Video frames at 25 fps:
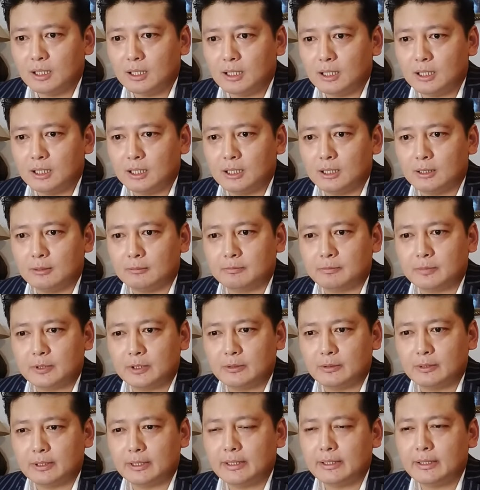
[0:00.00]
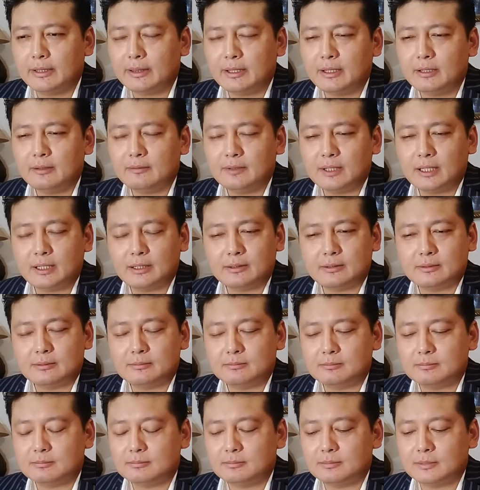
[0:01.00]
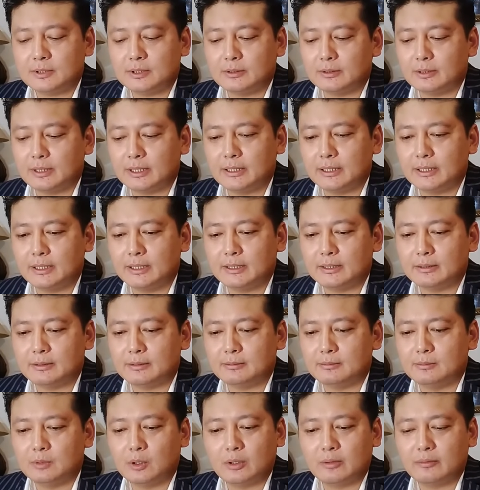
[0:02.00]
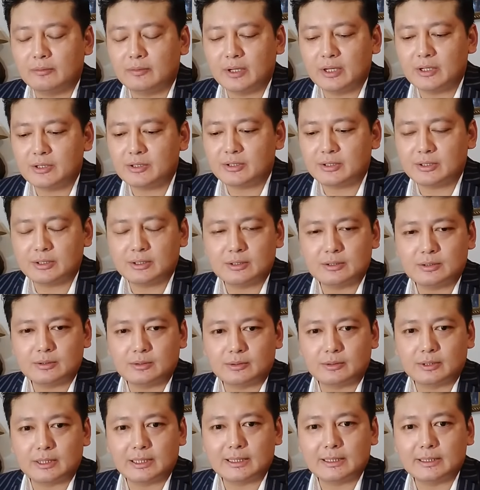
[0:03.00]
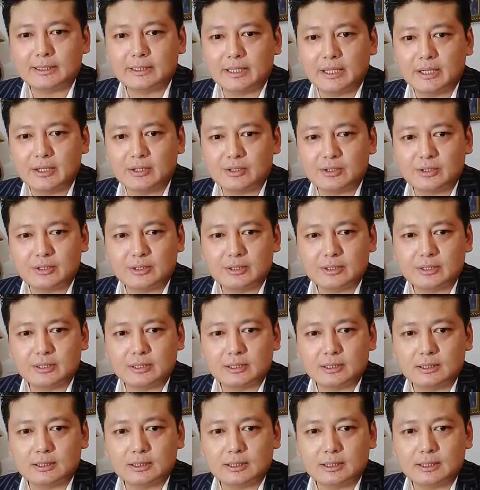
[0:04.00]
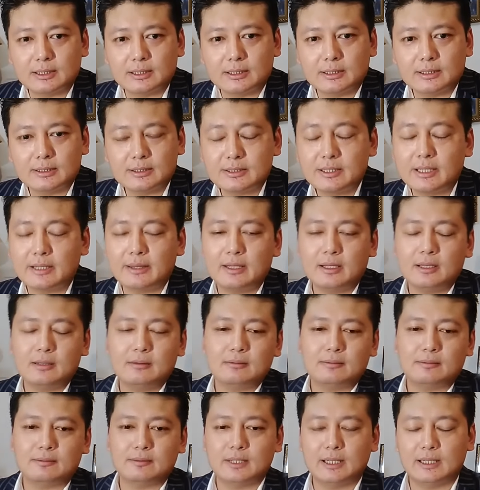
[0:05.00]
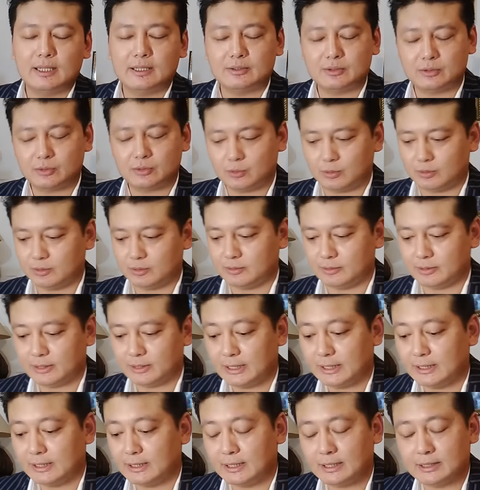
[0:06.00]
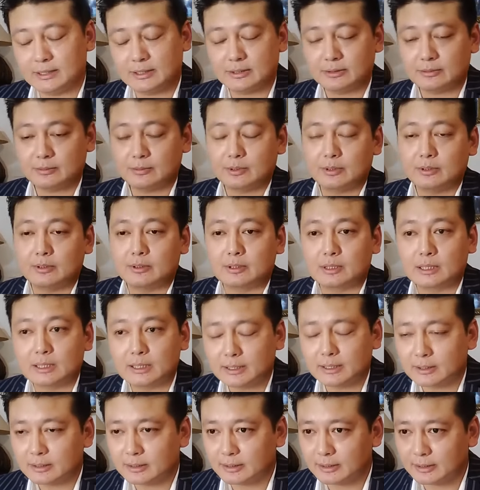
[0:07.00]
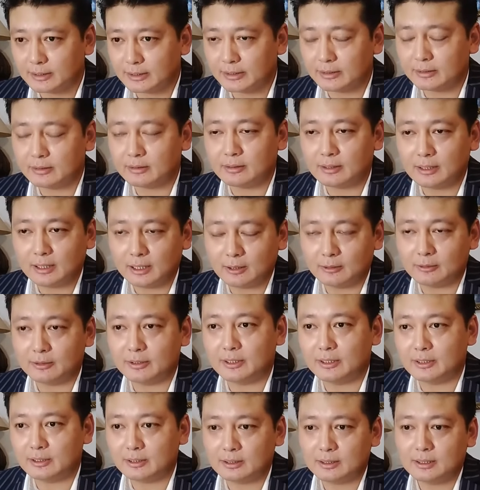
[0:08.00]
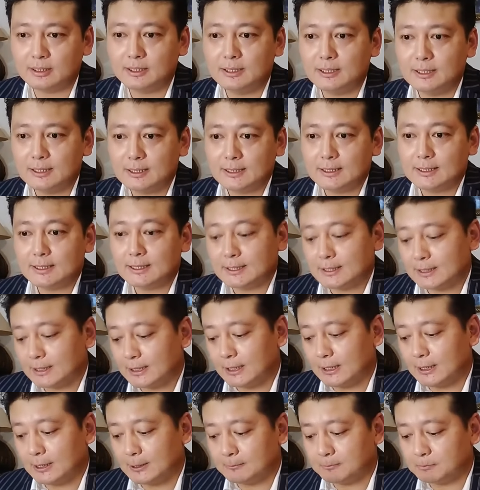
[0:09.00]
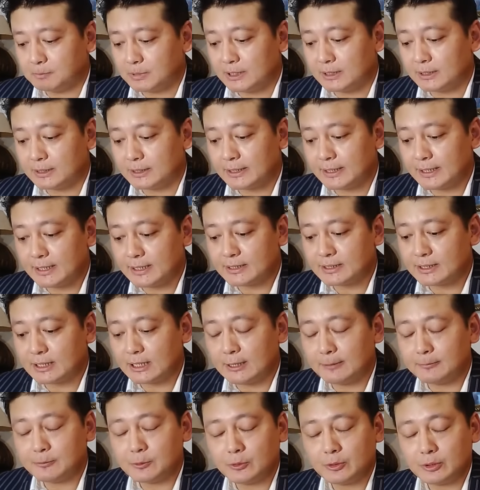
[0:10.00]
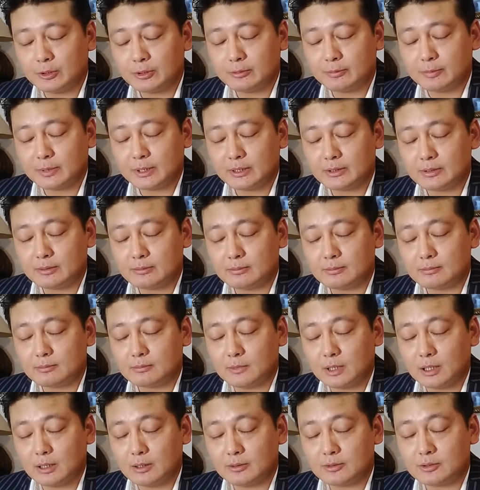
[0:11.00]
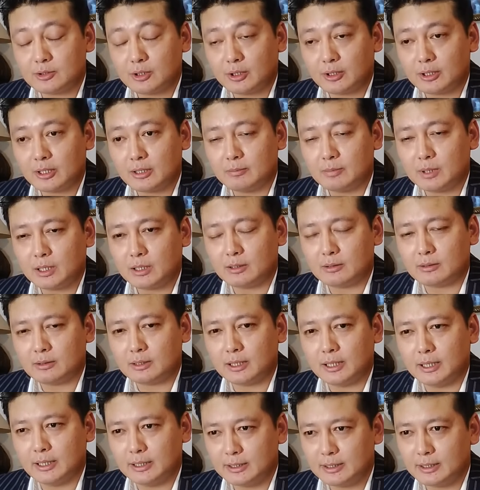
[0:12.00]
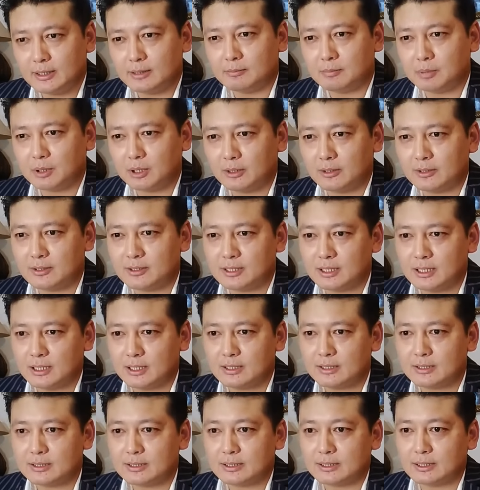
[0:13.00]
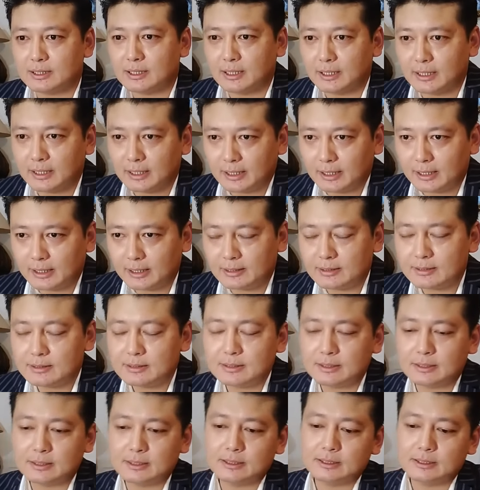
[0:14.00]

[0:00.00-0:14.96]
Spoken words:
anything of that, any motivations or inclinations. There's nothing of that sort, okay? I just wanted to clear the air out here. But yes, I'm going to be, talking about Indian politics and